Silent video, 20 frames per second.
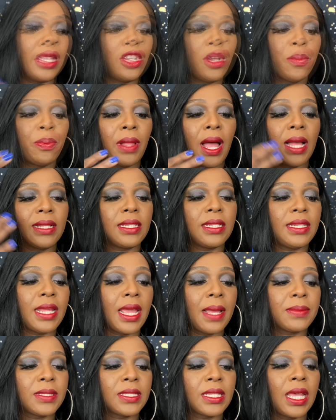You apply to
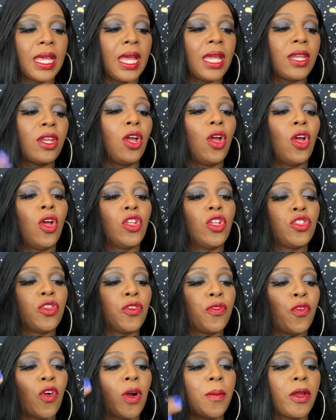damp skin to
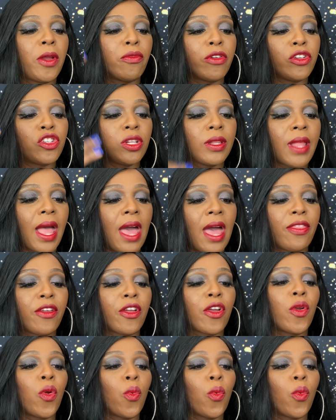form a rich lather,